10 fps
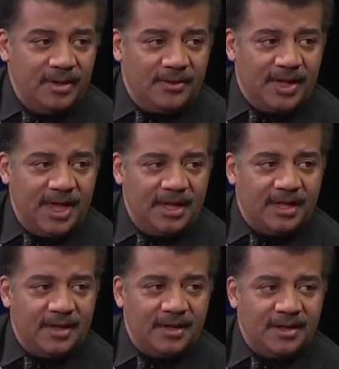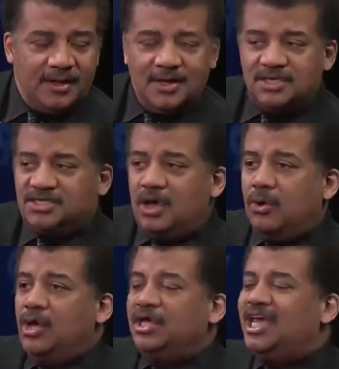Okay?
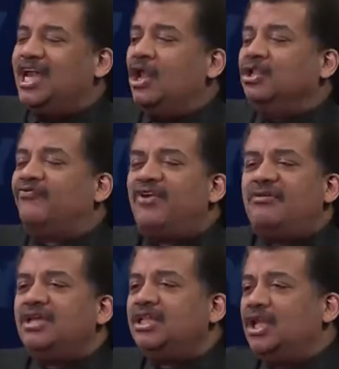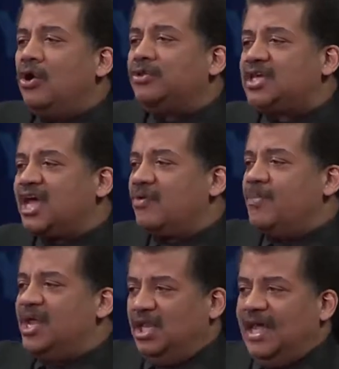So get a very low, take
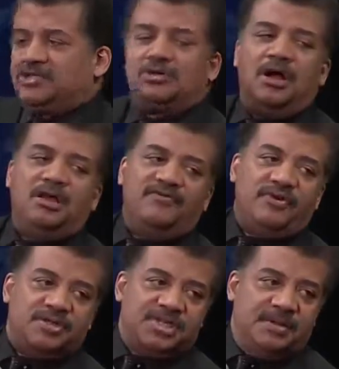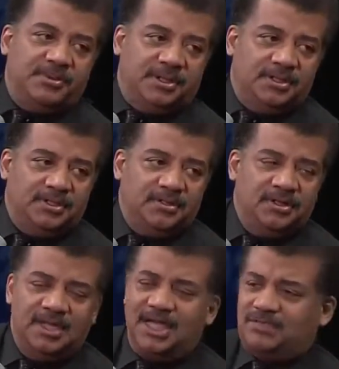an electron, for example.
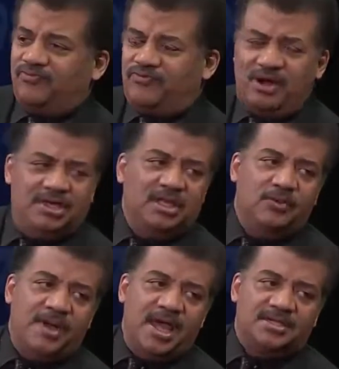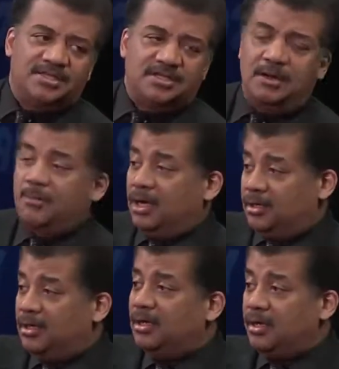That's very low mass
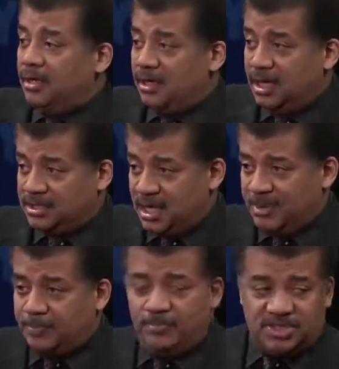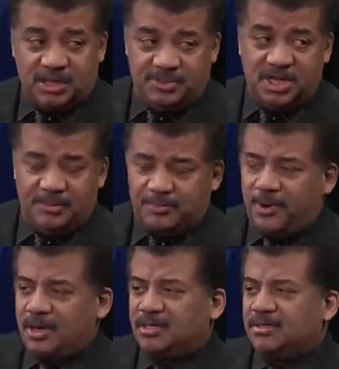among subatomic
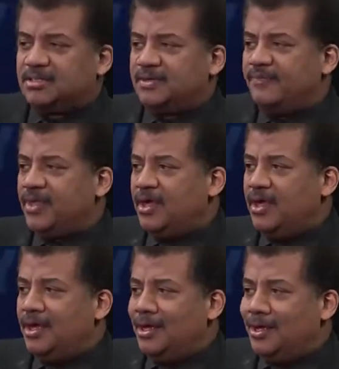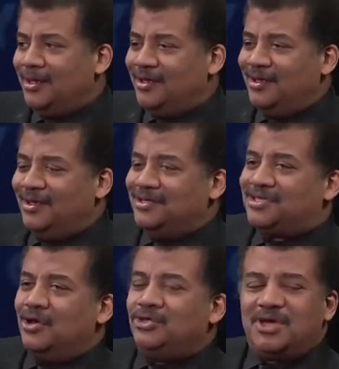particles.
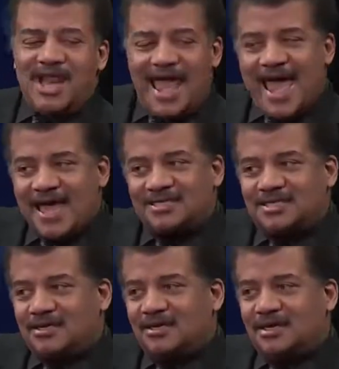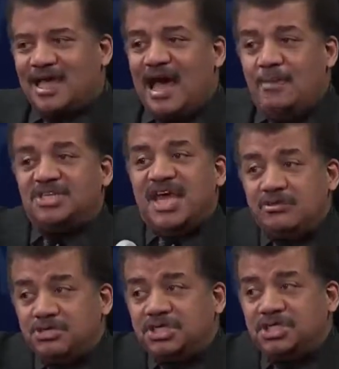So you can ask, how much
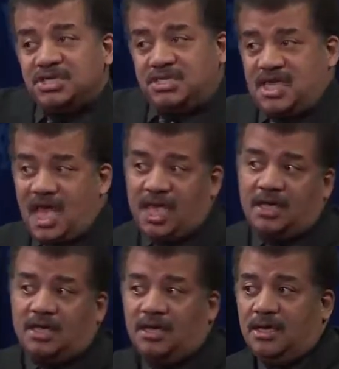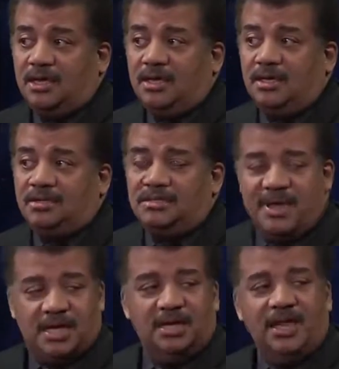energy does it take to
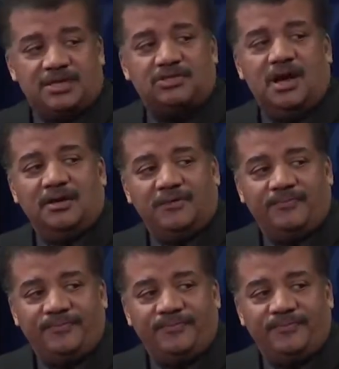make an electron?